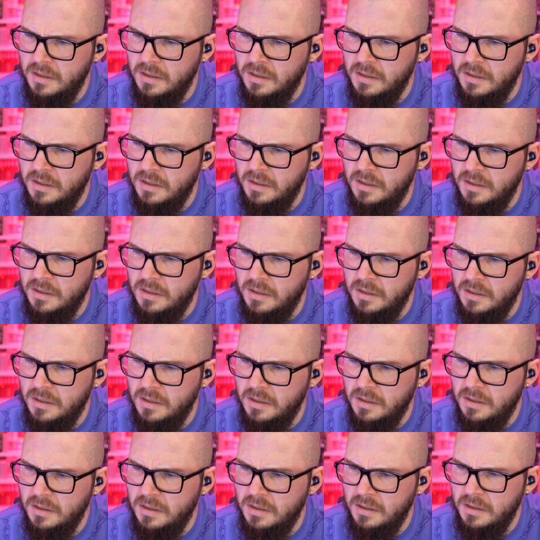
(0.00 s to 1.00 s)

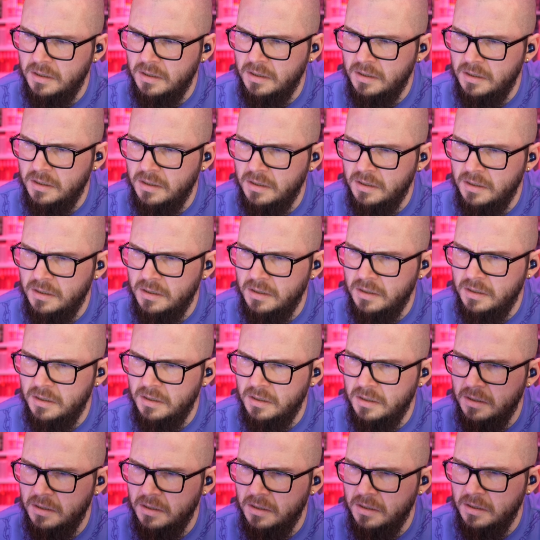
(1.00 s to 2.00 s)

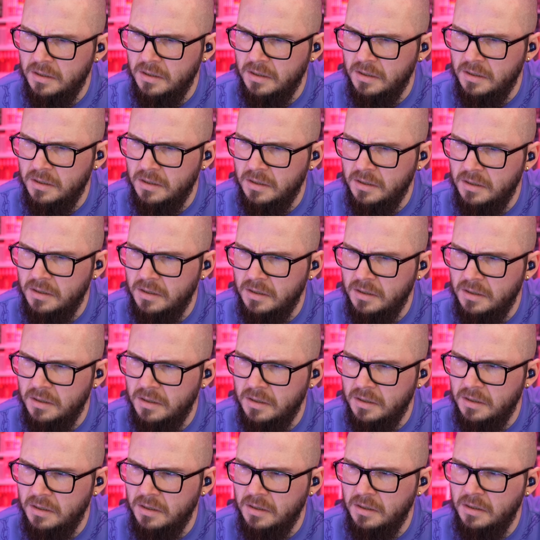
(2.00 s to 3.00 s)

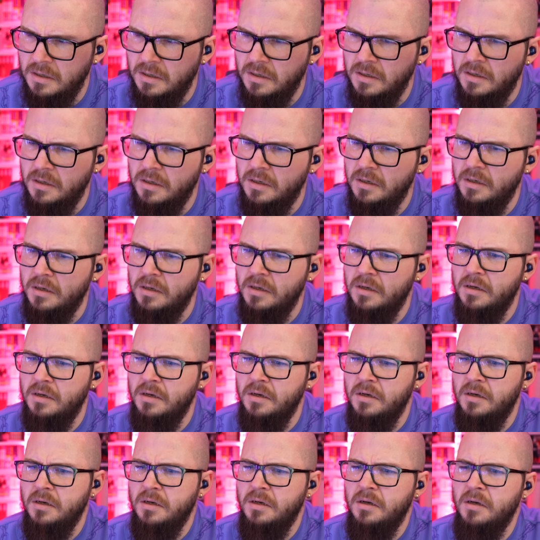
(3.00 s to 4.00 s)

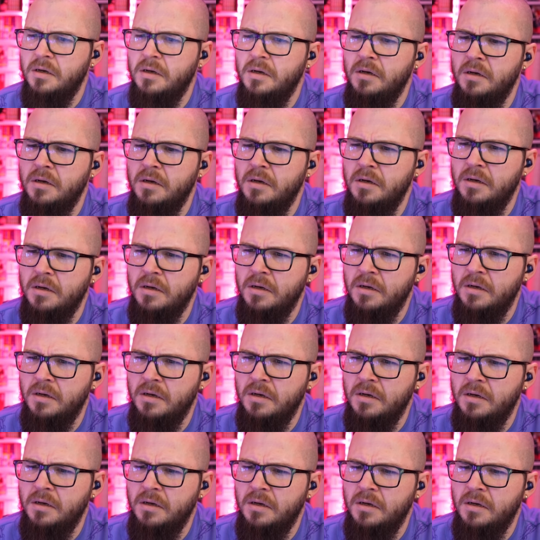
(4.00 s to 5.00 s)

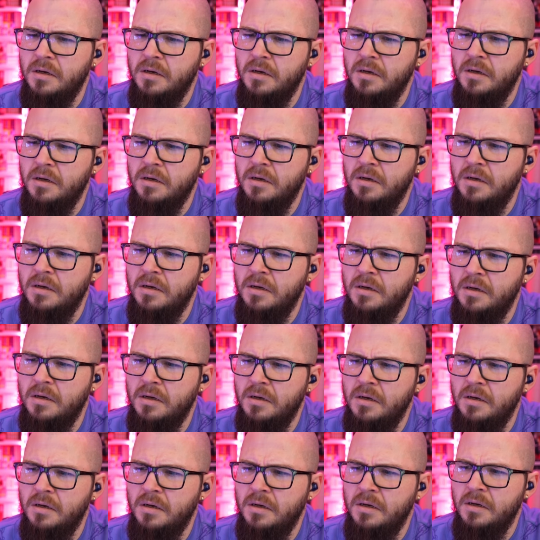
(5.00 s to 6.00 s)

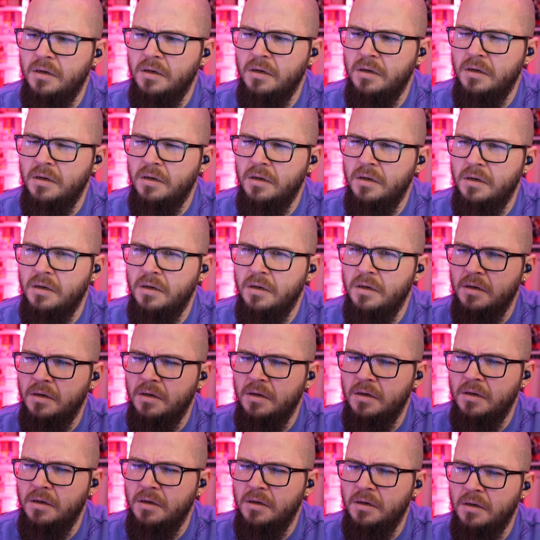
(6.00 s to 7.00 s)

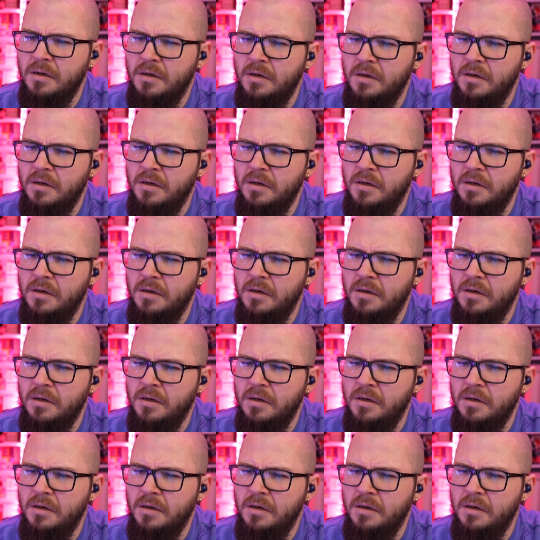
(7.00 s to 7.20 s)
Nothing is said.